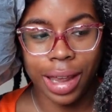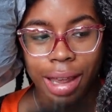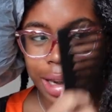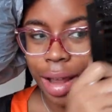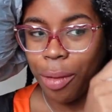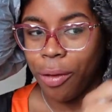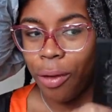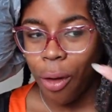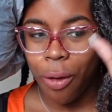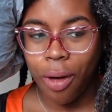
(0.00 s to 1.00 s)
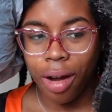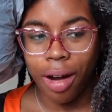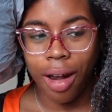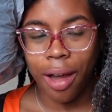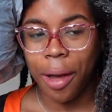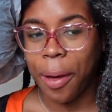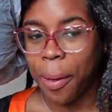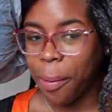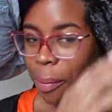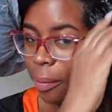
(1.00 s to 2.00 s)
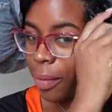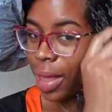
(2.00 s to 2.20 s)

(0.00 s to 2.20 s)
and they would roll her um,